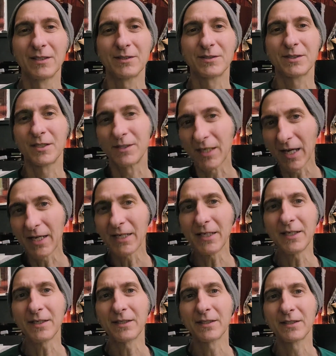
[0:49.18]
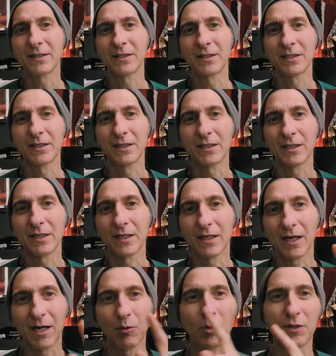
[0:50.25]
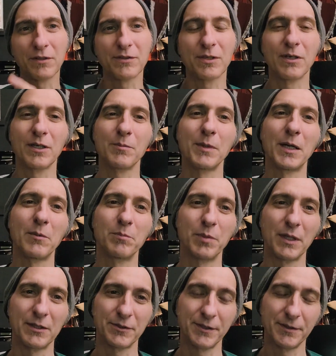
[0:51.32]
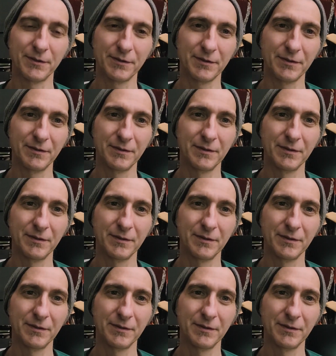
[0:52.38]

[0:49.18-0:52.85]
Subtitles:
Today, I want to talk about brushes.